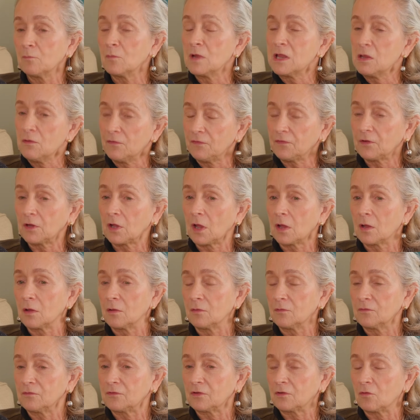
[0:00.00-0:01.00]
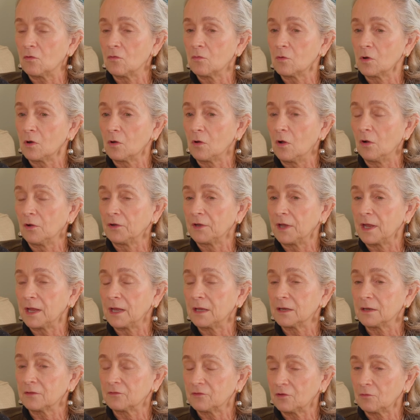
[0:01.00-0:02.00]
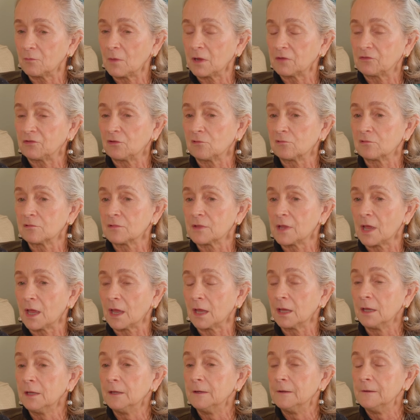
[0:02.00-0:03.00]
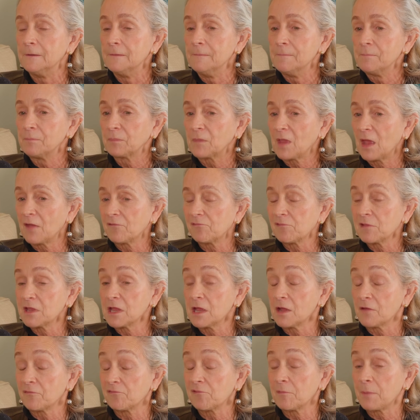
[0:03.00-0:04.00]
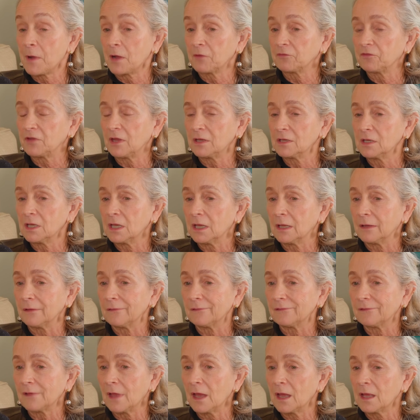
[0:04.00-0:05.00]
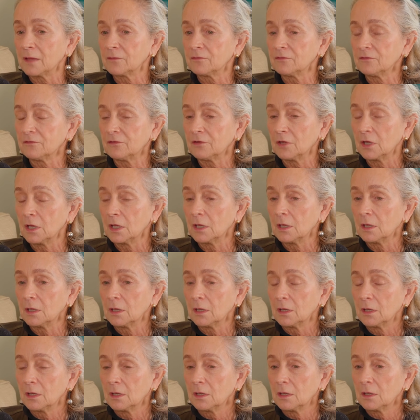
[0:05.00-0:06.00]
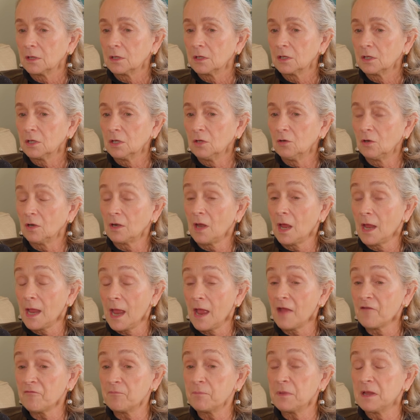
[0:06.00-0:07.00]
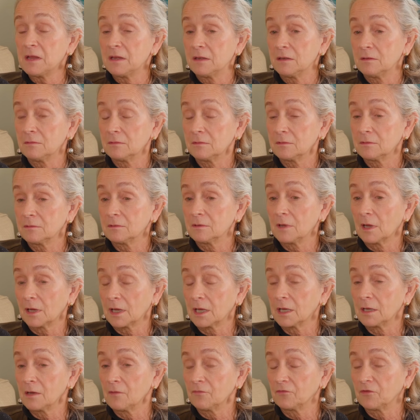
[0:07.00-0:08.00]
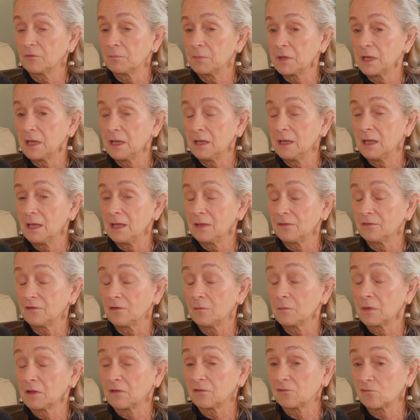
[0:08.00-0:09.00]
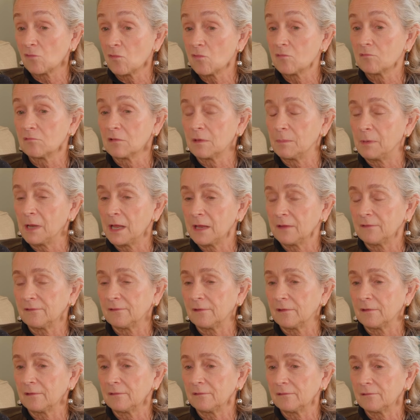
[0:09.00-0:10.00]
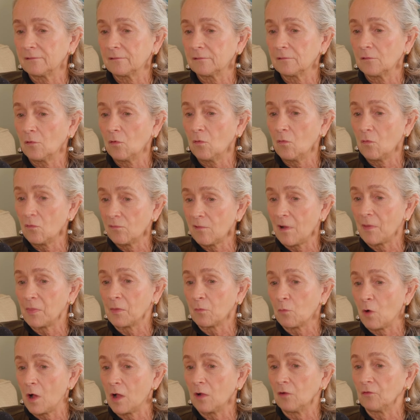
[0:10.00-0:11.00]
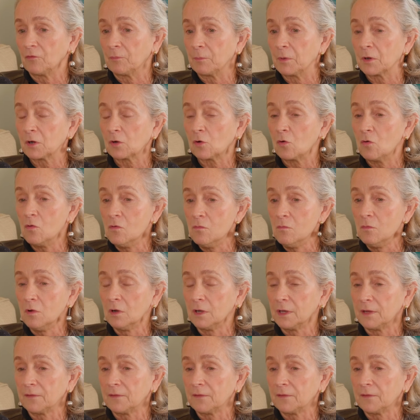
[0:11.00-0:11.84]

we used to go to Cornwall on holiday, and I took my children there every year for about 10 years. And, and I have been lucky enough to be in some extraordinary places all around the world, but Cornwall